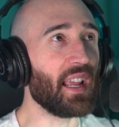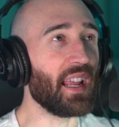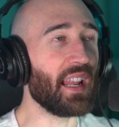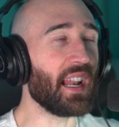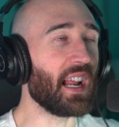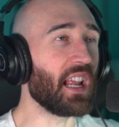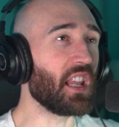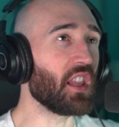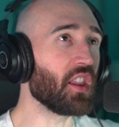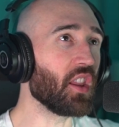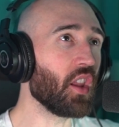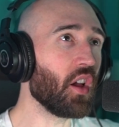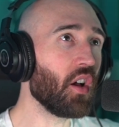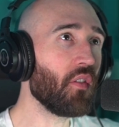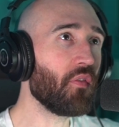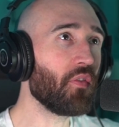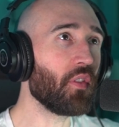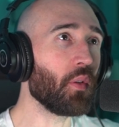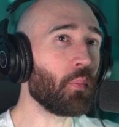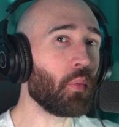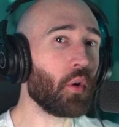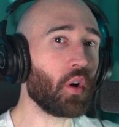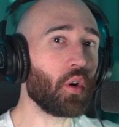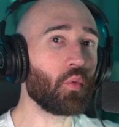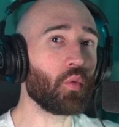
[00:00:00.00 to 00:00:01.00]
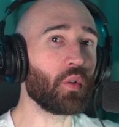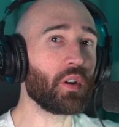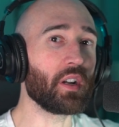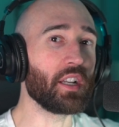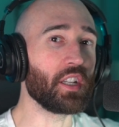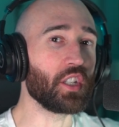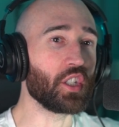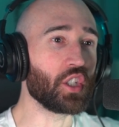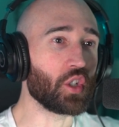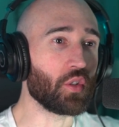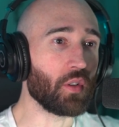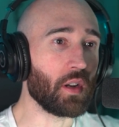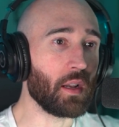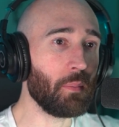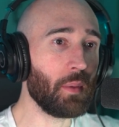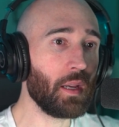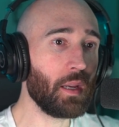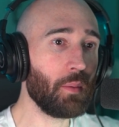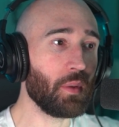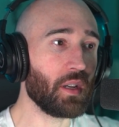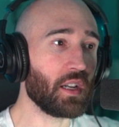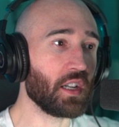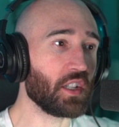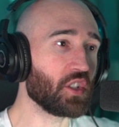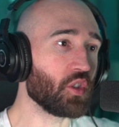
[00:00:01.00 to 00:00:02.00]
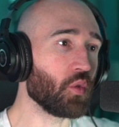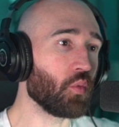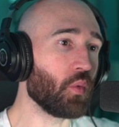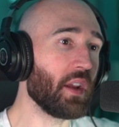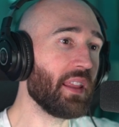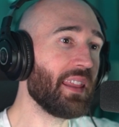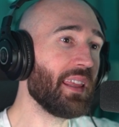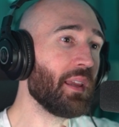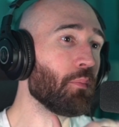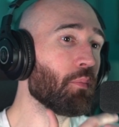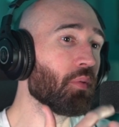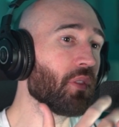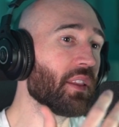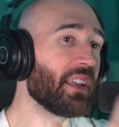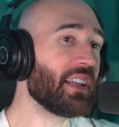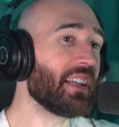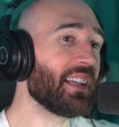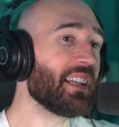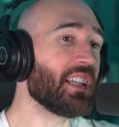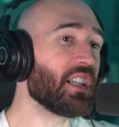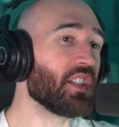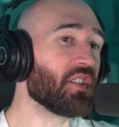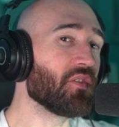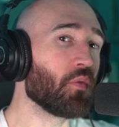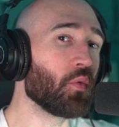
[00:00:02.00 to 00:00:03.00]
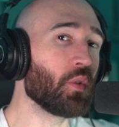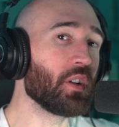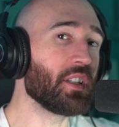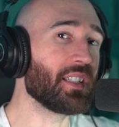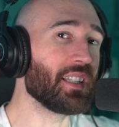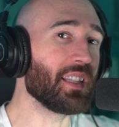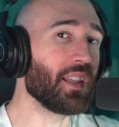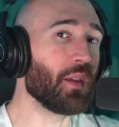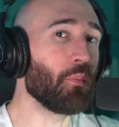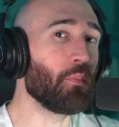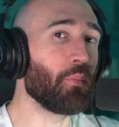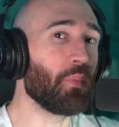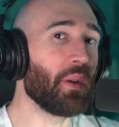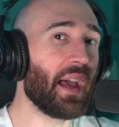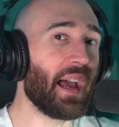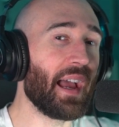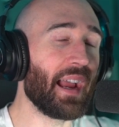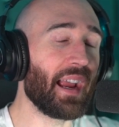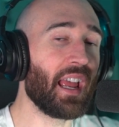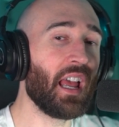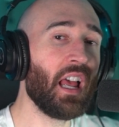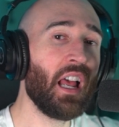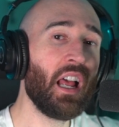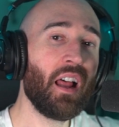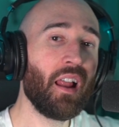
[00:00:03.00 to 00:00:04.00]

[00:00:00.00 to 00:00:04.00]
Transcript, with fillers: And I love the part where he's screaming, because the way they blended his voice in the back,